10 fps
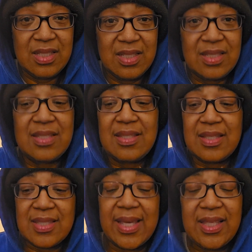she said,
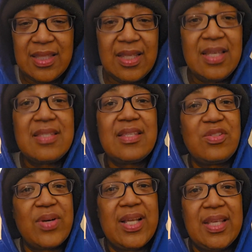take these and
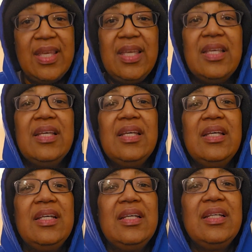try to eat,
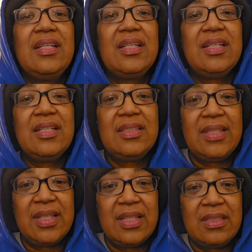
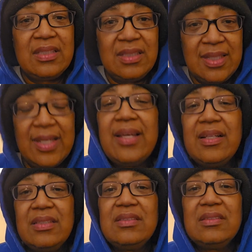then yeah,
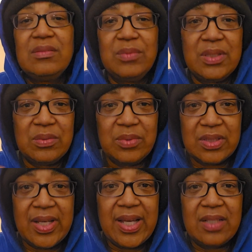we'll
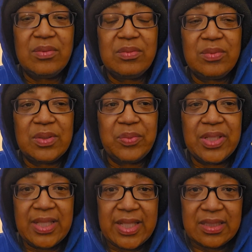
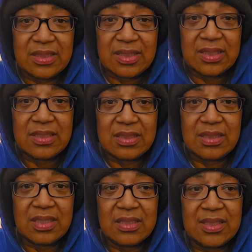let
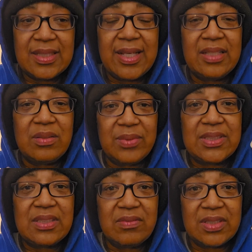tonight, the
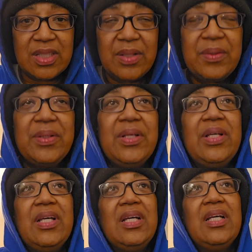rest of it go.
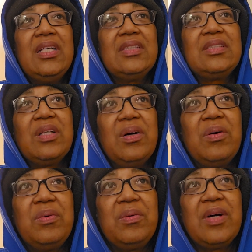
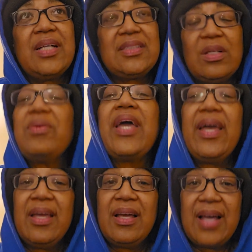So I said,
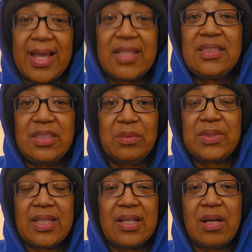okay, I can deal with
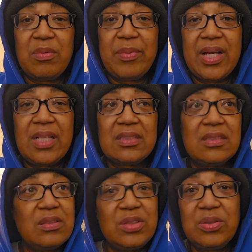that compromise.
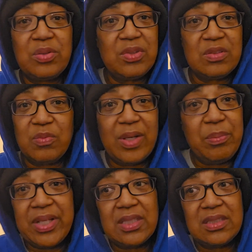2 or 3 is way
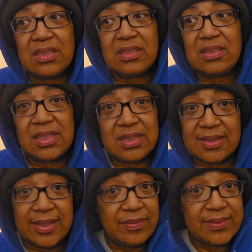better than 6 or
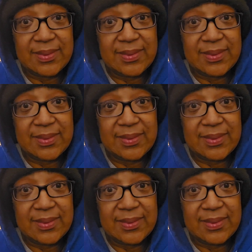7.